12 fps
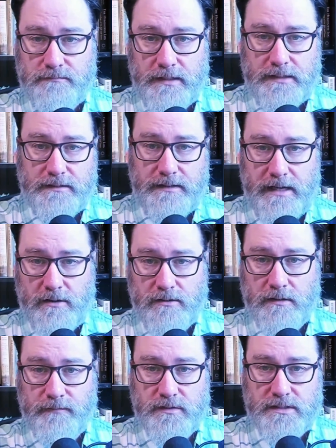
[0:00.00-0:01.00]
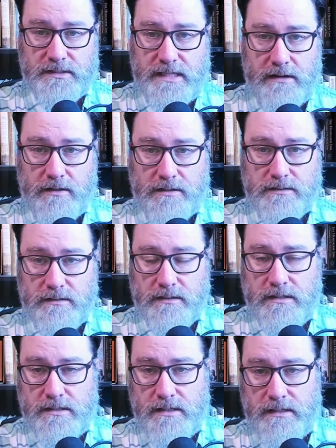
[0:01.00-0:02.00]
like character versus character
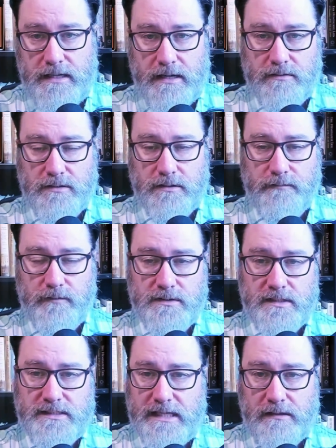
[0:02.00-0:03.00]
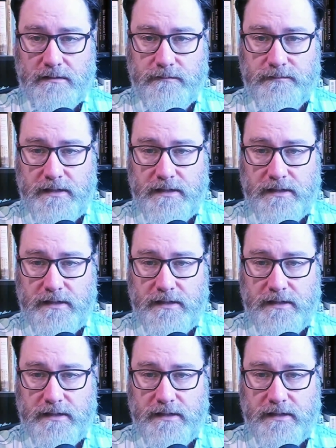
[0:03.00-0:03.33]
versus self,